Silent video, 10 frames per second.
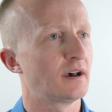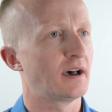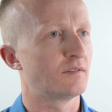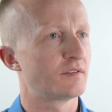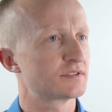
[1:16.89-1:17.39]

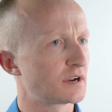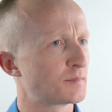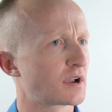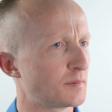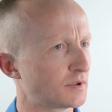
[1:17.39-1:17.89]
Uh, we've set
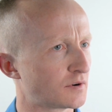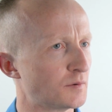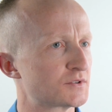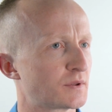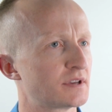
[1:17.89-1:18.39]
up a couple of
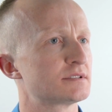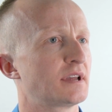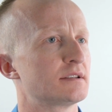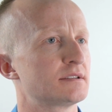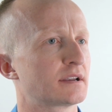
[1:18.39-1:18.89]
groups within
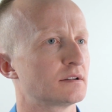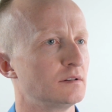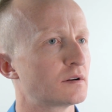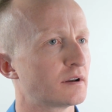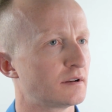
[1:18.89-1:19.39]
Stantec to
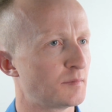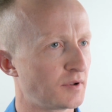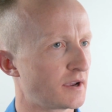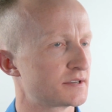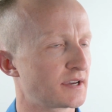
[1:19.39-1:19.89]
look at
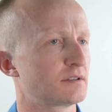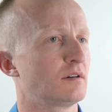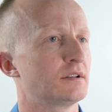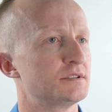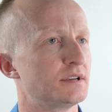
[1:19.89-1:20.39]
applying
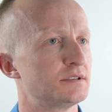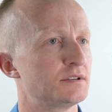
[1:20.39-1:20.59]
technology